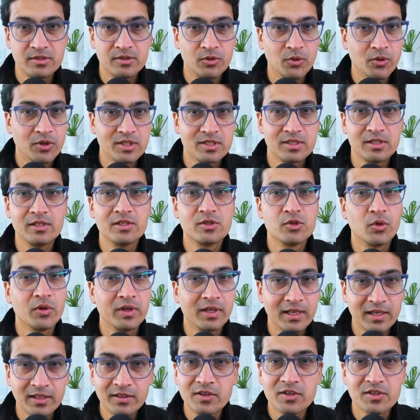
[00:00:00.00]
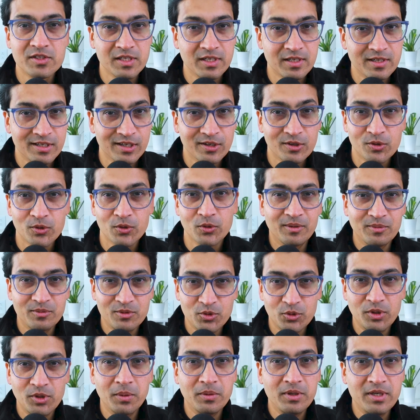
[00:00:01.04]
you're still showing another CTA to do
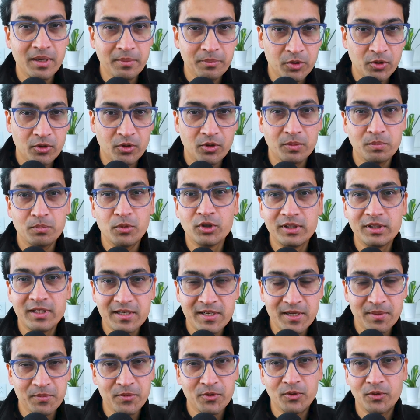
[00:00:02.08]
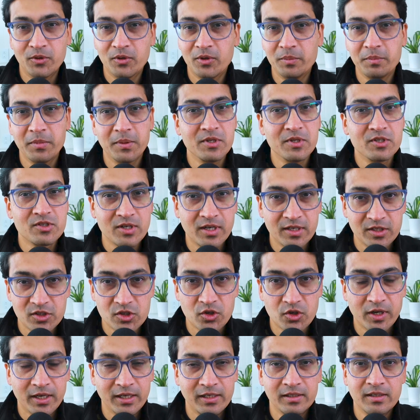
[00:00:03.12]
the demo or book the demo or maybe start a
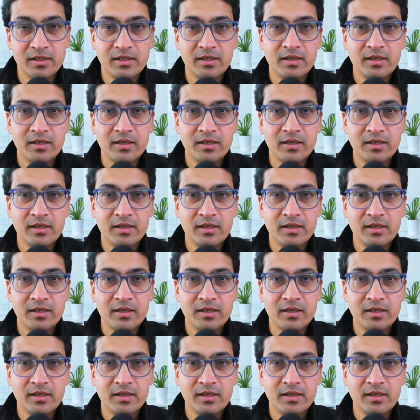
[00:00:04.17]
trial.